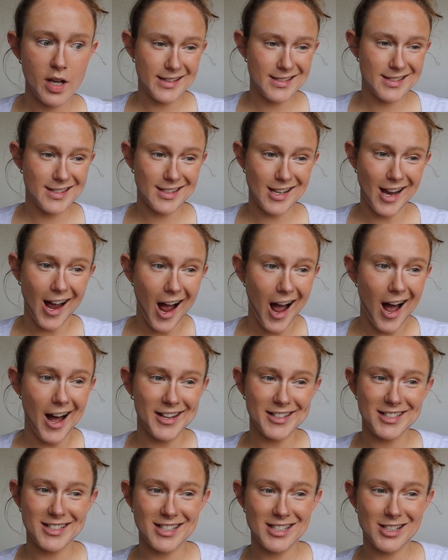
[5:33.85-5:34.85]
it's
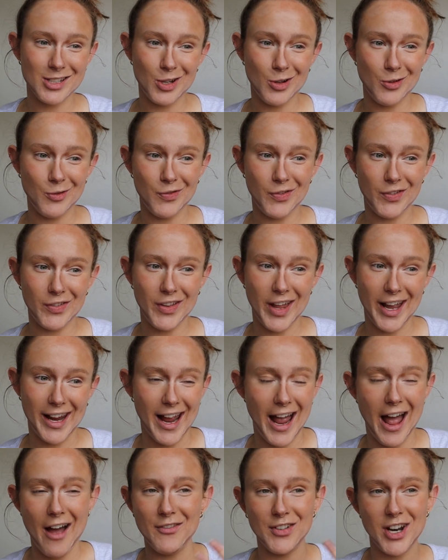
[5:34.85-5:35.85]
hard to sort of like
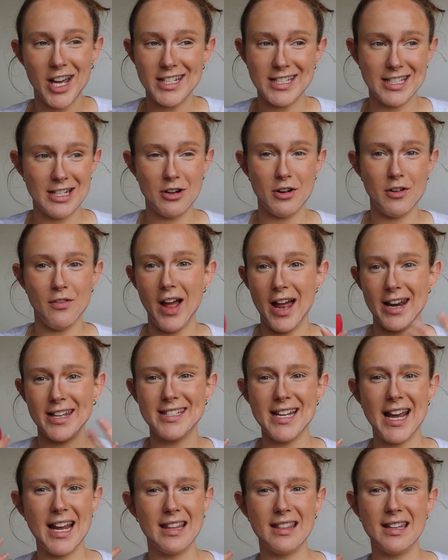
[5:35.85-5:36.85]
have an idea of how to
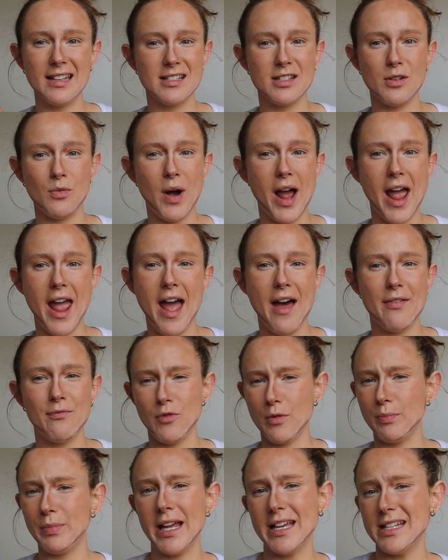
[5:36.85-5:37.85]
take things away and
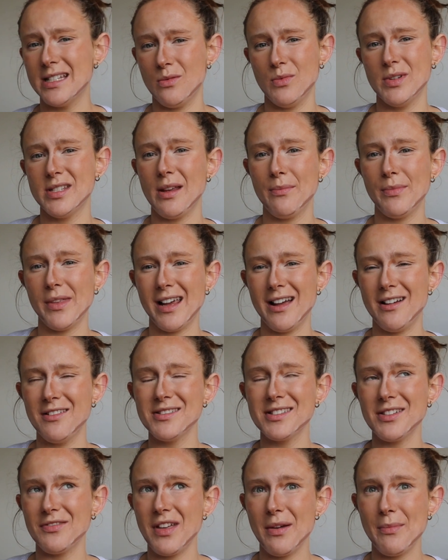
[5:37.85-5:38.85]
replace it with something
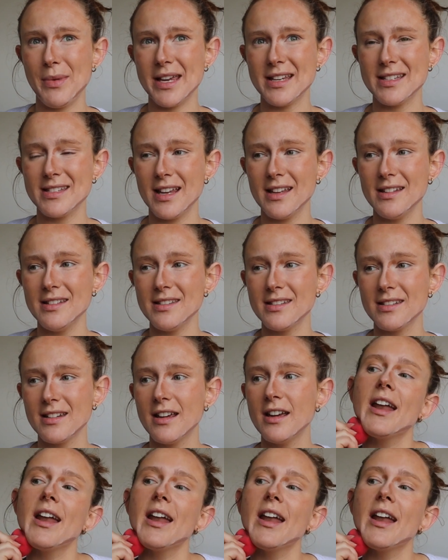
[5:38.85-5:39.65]
else, if that makes sense.